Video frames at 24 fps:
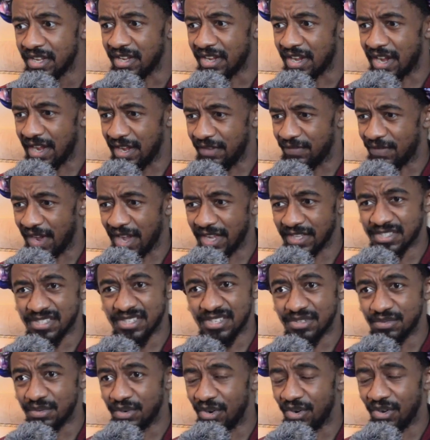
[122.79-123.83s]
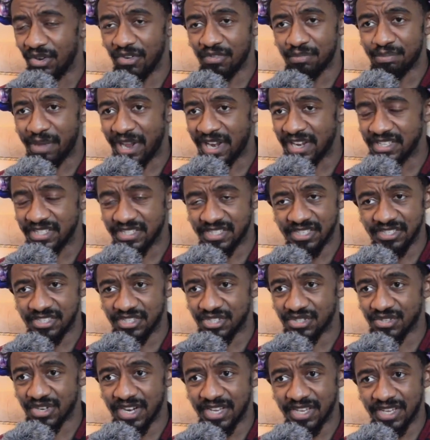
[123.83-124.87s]
I've had to do a lot of balancing
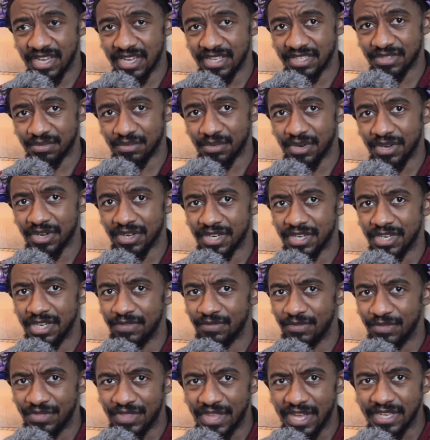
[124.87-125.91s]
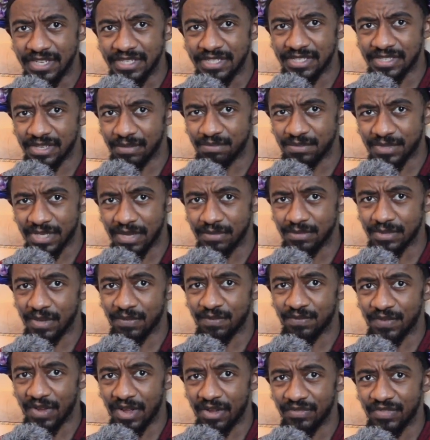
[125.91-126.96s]
to try and get it to work, and even then sometimes
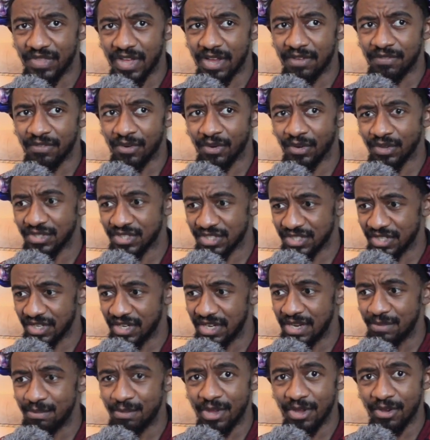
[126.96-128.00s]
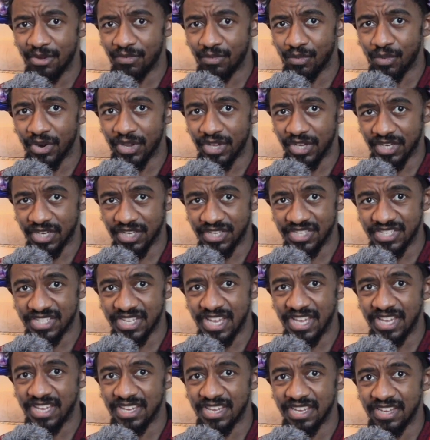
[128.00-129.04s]
I've found that I've gotten to the limit of what it can
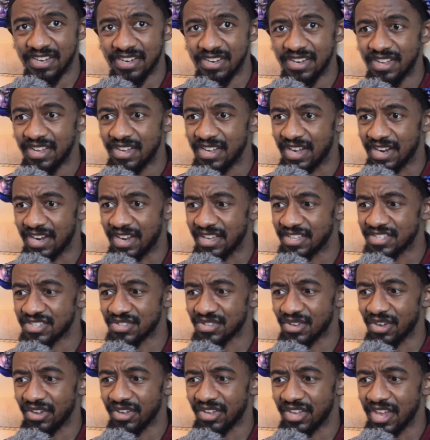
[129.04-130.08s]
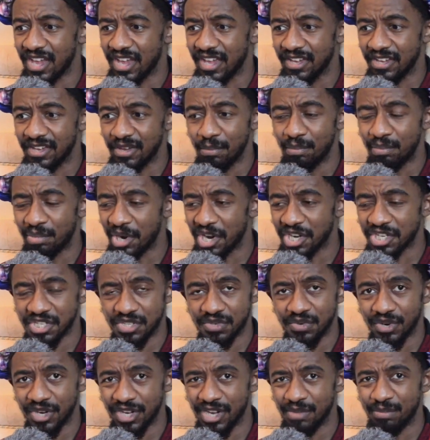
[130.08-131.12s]
take in and I start getting
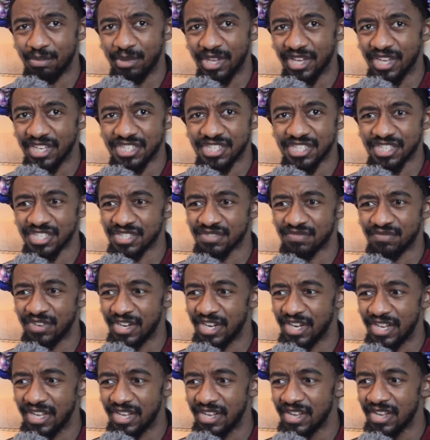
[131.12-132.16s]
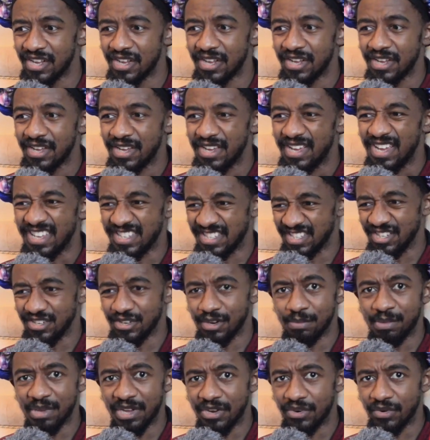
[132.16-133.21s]
compression or clipping. It's just really, it's a
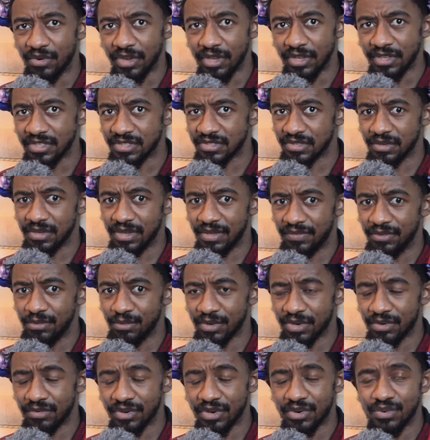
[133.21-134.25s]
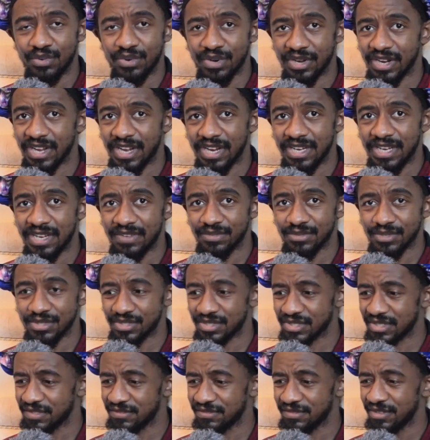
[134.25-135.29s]
little bit annoying. So if you want to record line level
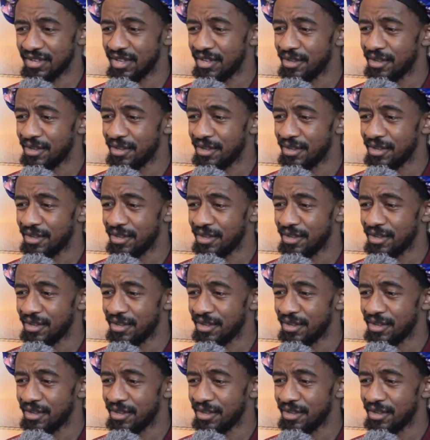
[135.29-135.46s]
stuff,